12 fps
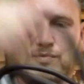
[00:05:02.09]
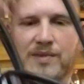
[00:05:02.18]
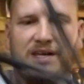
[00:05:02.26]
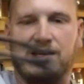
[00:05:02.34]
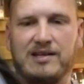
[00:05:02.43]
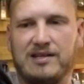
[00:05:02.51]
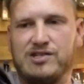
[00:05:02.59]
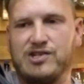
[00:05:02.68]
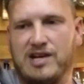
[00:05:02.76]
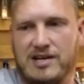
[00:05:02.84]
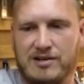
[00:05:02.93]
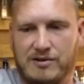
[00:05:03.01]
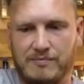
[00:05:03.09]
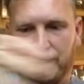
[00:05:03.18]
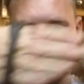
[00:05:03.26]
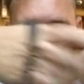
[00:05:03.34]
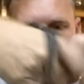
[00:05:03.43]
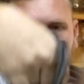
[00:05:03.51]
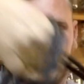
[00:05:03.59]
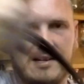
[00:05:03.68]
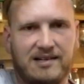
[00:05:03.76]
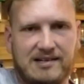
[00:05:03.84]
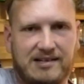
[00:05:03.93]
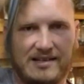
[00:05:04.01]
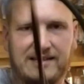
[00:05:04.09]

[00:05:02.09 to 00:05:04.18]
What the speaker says: making the chain complete again like